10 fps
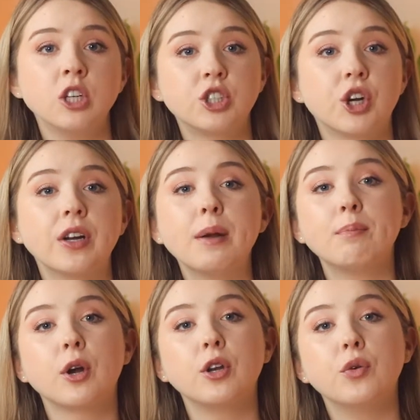Churn
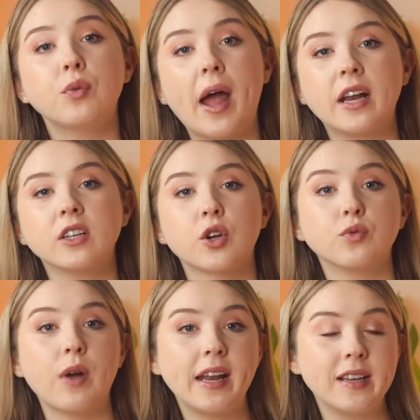and burn new writers
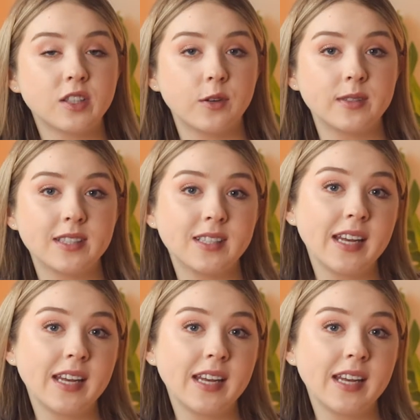or writing services